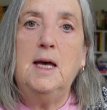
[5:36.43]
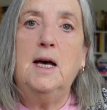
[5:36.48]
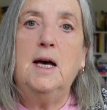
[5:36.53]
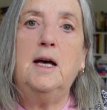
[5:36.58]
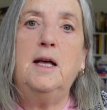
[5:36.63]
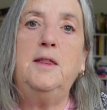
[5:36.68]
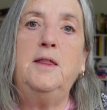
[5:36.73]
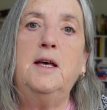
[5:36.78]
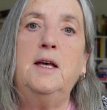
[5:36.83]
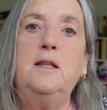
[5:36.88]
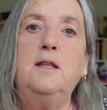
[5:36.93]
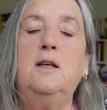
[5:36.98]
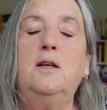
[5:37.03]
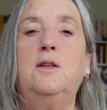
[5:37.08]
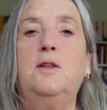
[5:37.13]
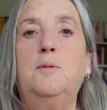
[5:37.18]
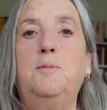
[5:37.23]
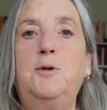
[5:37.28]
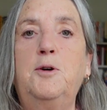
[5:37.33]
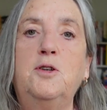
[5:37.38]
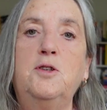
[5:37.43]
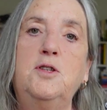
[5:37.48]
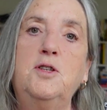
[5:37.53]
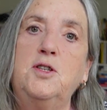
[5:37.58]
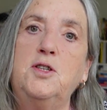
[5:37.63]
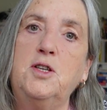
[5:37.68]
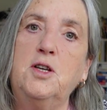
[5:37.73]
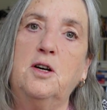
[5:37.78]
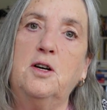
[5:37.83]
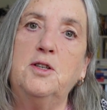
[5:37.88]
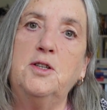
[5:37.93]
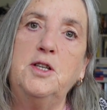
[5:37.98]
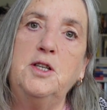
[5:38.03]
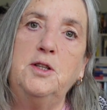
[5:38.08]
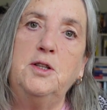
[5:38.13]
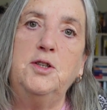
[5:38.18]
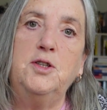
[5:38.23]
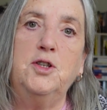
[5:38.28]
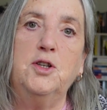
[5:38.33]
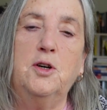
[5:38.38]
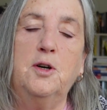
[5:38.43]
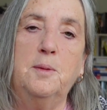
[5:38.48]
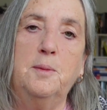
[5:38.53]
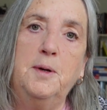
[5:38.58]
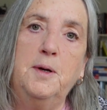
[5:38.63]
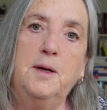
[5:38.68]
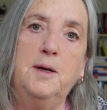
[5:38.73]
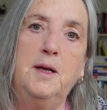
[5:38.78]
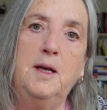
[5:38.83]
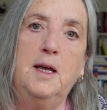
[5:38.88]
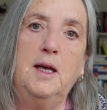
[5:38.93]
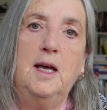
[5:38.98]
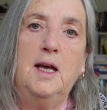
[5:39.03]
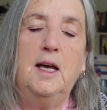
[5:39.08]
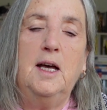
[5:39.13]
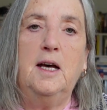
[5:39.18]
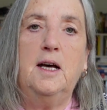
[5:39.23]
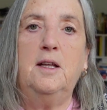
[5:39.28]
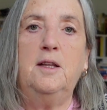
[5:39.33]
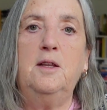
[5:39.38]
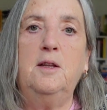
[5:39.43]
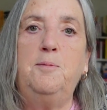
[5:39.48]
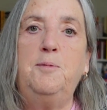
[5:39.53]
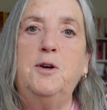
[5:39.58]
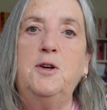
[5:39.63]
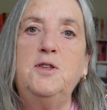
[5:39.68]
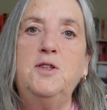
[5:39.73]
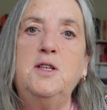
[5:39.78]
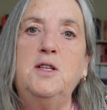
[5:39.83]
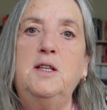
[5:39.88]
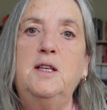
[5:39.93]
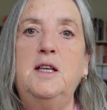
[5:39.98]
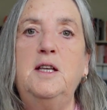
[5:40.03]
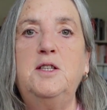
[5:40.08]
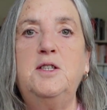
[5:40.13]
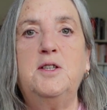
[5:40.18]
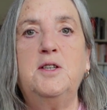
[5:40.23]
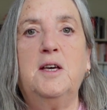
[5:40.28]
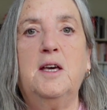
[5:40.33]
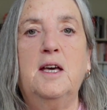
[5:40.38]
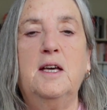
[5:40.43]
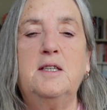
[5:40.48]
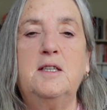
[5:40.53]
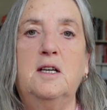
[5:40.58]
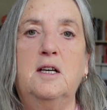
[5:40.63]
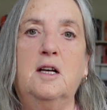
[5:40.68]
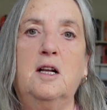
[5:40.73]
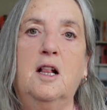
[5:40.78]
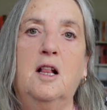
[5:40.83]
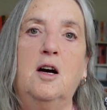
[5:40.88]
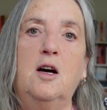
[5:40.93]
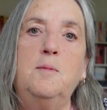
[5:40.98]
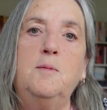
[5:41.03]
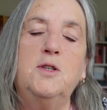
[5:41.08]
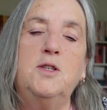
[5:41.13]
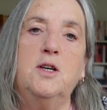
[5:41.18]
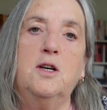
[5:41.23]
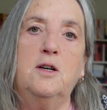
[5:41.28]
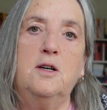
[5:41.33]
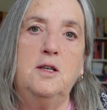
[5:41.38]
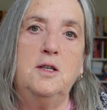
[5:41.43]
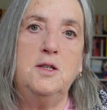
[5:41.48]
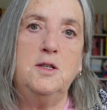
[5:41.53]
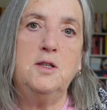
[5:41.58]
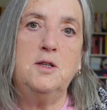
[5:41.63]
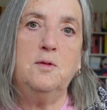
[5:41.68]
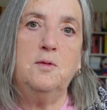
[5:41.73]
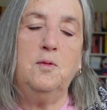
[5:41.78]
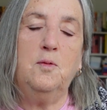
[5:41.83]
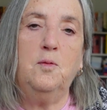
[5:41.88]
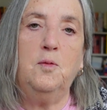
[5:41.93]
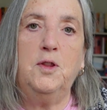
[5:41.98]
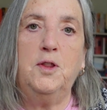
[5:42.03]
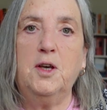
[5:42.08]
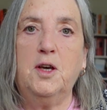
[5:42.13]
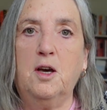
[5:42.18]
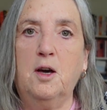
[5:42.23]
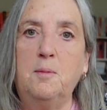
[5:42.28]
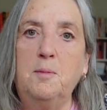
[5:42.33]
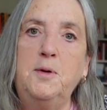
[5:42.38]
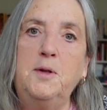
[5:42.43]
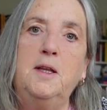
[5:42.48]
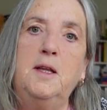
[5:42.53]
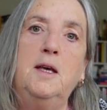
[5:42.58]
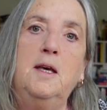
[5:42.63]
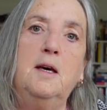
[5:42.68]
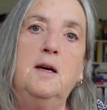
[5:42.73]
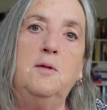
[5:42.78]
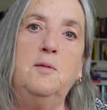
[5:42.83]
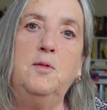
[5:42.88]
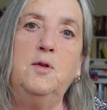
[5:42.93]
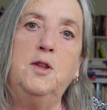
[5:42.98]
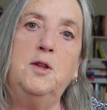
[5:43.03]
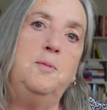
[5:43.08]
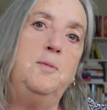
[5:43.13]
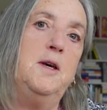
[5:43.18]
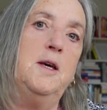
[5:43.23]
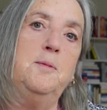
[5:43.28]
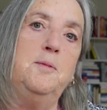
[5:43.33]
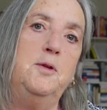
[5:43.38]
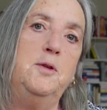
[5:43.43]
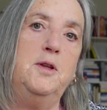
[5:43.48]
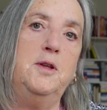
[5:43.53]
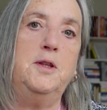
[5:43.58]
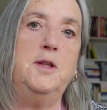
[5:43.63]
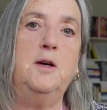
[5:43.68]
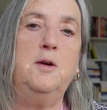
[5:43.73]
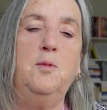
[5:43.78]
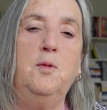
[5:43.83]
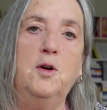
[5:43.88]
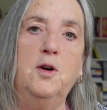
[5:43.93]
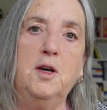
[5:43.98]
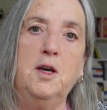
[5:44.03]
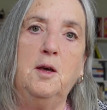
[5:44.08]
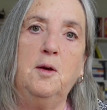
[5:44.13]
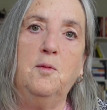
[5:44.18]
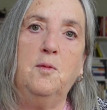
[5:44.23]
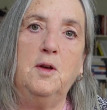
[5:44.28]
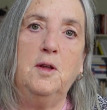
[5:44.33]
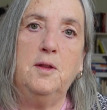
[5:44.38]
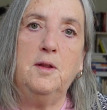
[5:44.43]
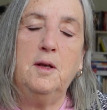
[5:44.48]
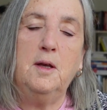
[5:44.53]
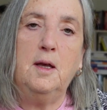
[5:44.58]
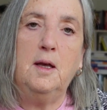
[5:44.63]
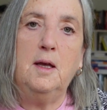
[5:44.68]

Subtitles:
And then the person starts in the job, and the person needs to get acclimatized with the company and with the people that they're working with.